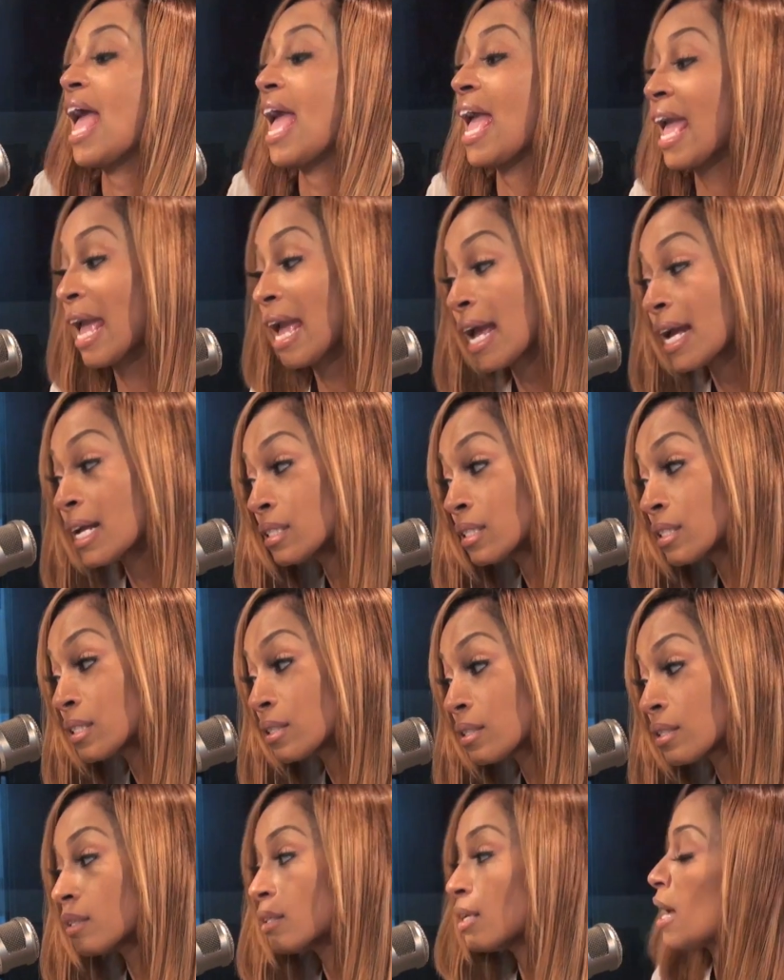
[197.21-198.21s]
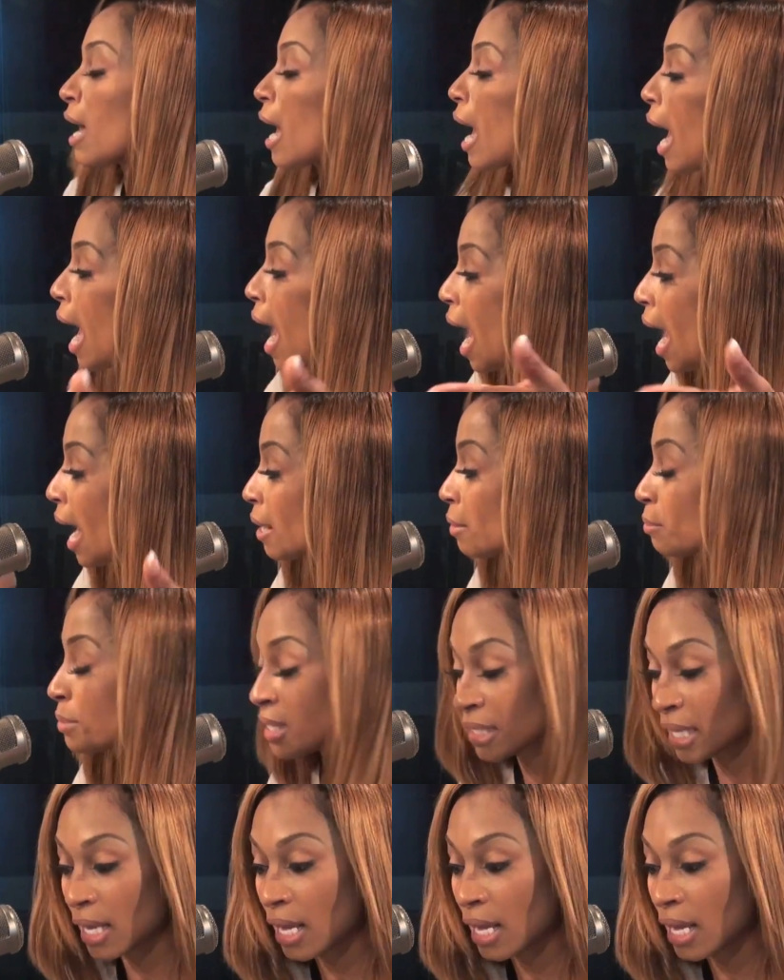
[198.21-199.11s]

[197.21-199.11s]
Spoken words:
And I am